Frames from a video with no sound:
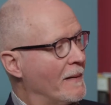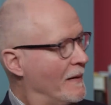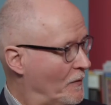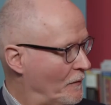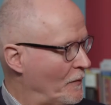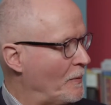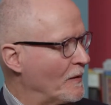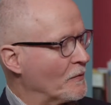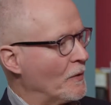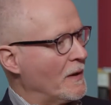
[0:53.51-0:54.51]
It's a football
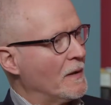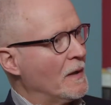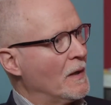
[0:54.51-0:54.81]
story.